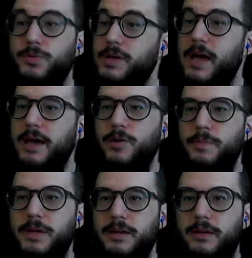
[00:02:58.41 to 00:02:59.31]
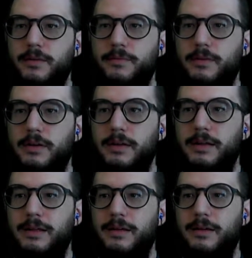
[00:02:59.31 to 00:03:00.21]
Well, yeah, it would be
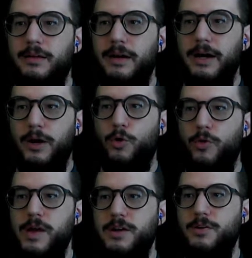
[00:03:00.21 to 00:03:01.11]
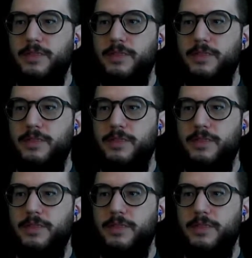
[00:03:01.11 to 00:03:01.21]
greater